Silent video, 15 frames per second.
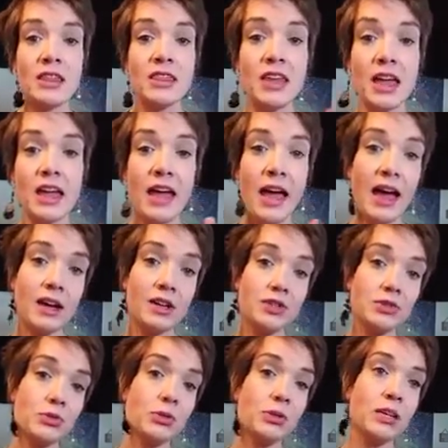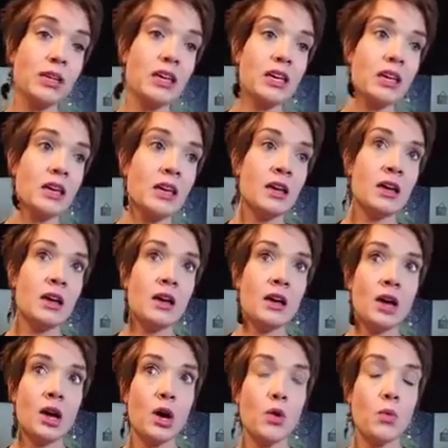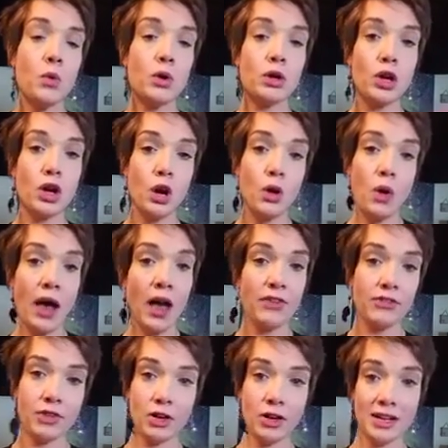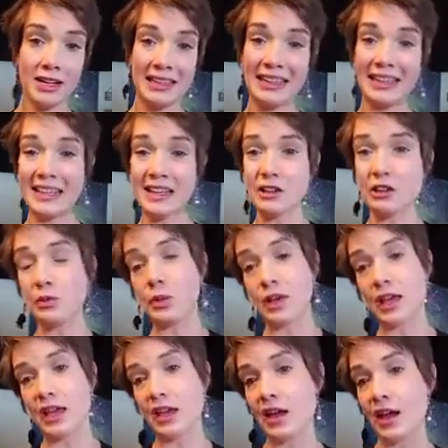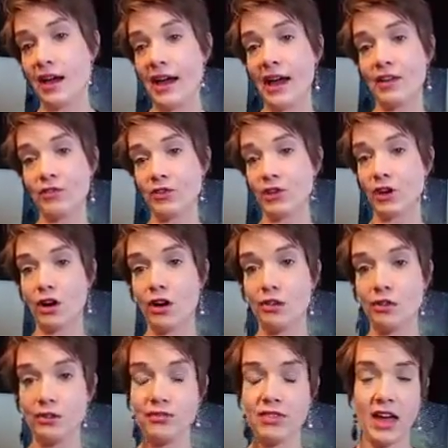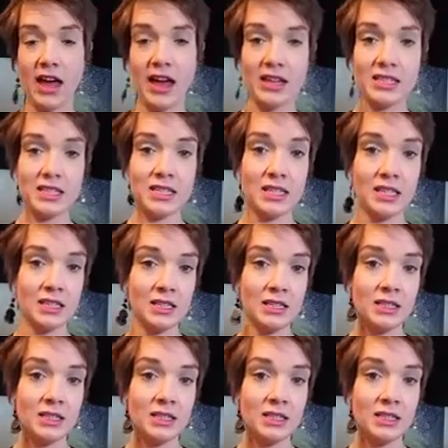They actually will go after, in a legal way, after all of that